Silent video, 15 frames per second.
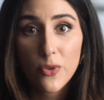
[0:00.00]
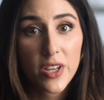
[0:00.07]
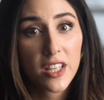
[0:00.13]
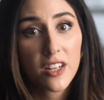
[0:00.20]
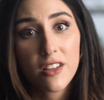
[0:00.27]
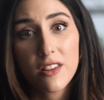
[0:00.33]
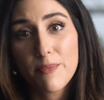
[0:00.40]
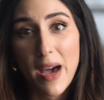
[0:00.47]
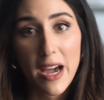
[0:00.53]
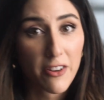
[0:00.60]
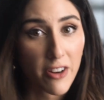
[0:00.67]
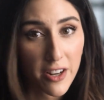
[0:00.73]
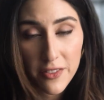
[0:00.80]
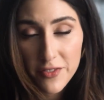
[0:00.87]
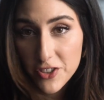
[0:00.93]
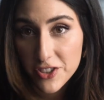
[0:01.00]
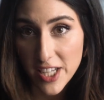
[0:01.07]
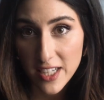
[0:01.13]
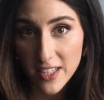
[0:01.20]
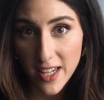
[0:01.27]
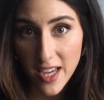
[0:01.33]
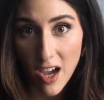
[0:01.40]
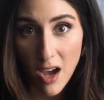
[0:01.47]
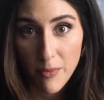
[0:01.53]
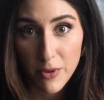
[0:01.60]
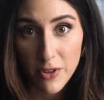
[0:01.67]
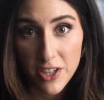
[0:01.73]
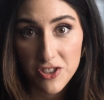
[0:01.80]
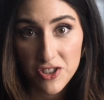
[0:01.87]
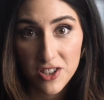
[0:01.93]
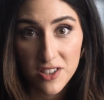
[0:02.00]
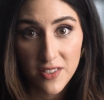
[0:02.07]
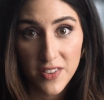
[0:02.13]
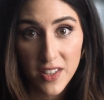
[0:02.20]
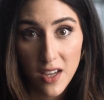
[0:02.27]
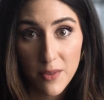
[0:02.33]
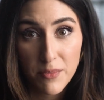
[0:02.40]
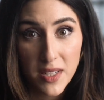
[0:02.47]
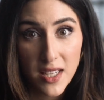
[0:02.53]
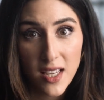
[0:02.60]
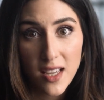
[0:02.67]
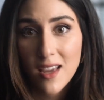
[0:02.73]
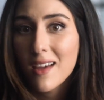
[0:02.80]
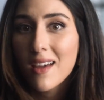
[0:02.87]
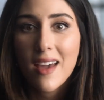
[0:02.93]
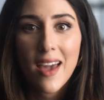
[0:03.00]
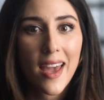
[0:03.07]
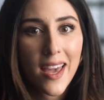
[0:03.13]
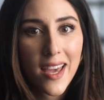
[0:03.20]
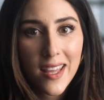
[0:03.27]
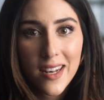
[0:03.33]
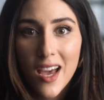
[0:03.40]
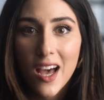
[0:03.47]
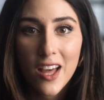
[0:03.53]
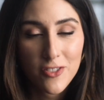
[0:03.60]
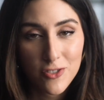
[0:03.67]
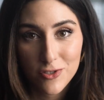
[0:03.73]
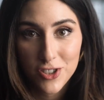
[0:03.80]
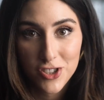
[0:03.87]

going in on the background of their day to day operations of the company and other